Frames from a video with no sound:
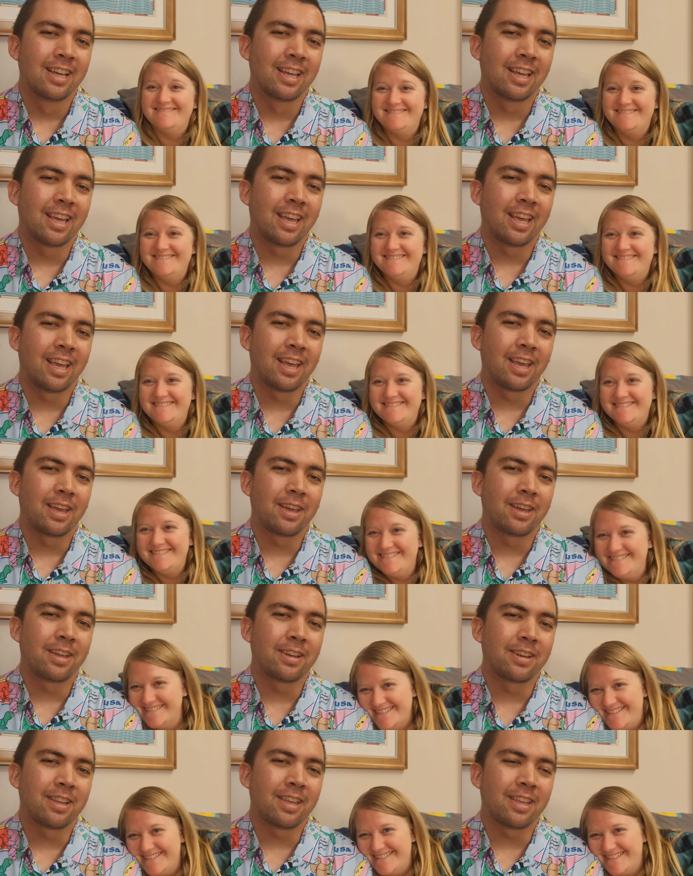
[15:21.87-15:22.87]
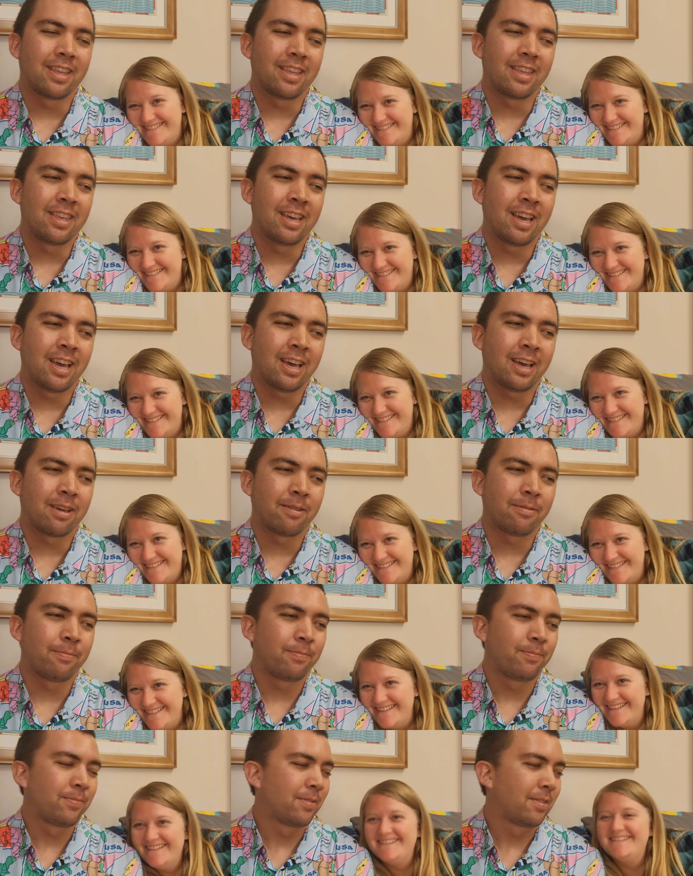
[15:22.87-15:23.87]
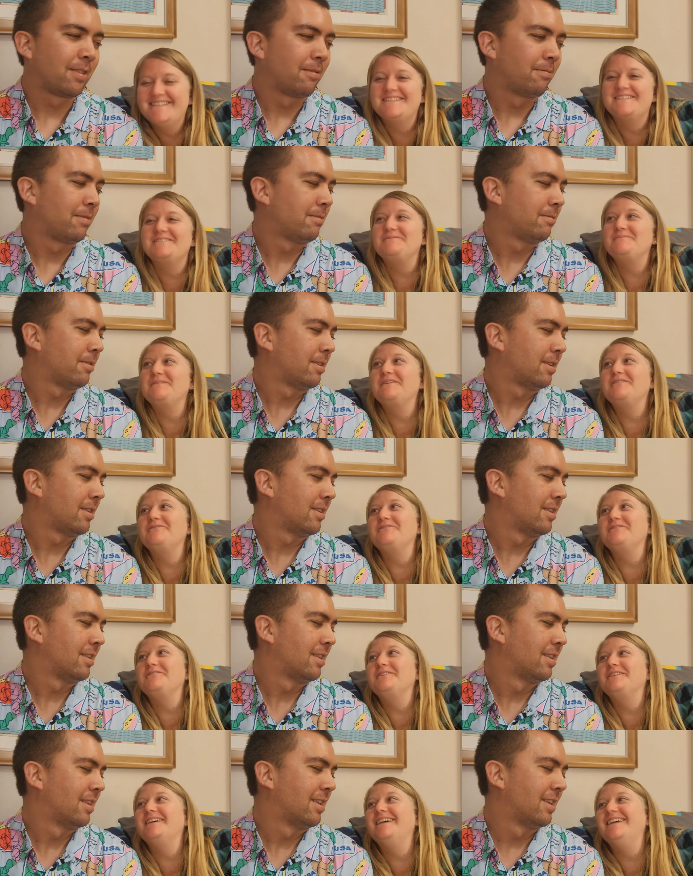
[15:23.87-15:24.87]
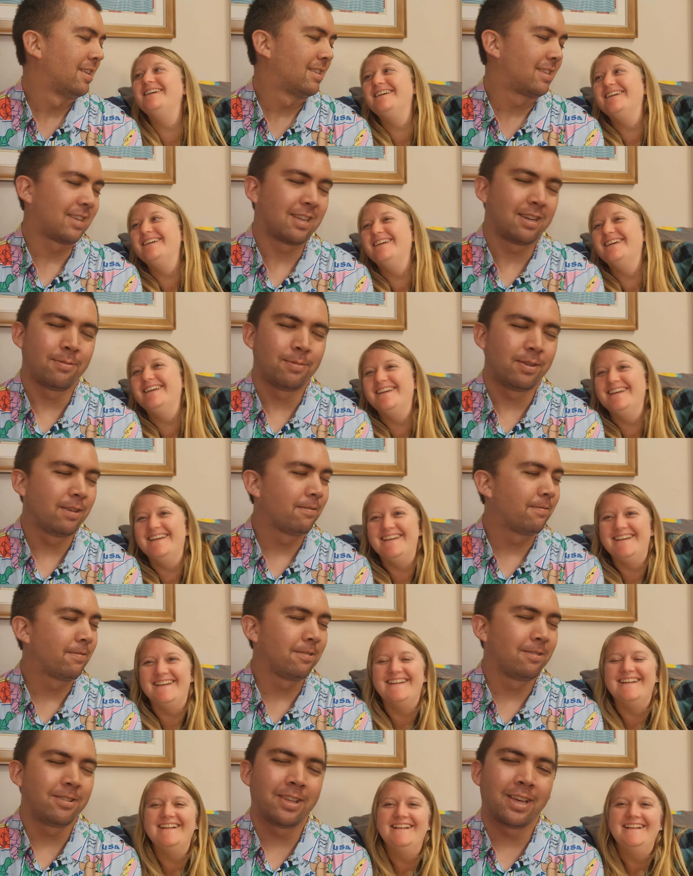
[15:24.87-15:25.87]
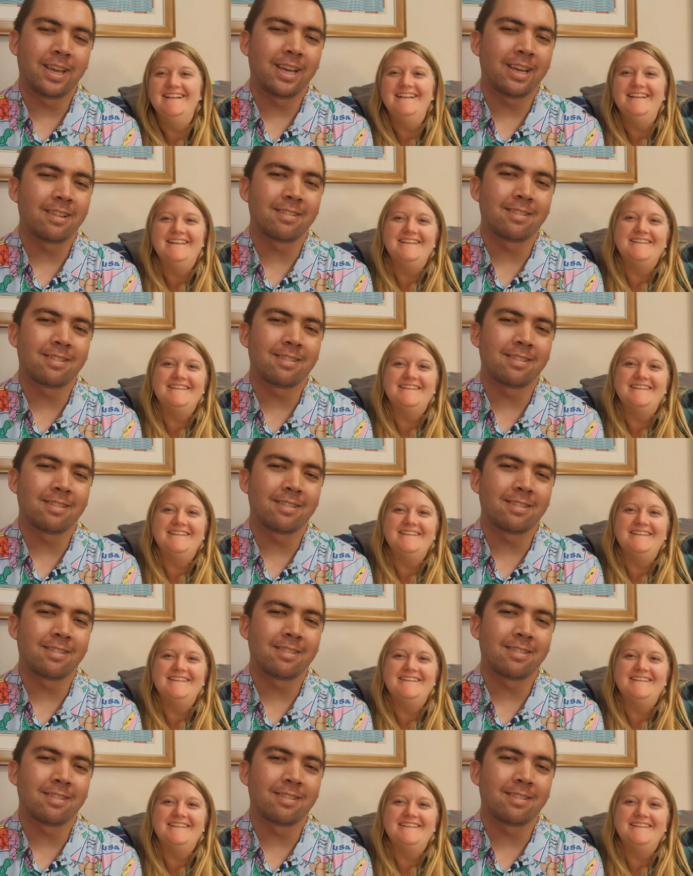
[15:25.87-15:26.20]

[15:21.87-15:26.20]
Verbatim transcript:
Speaker 1: And yeah. we will, It's going to be a full day at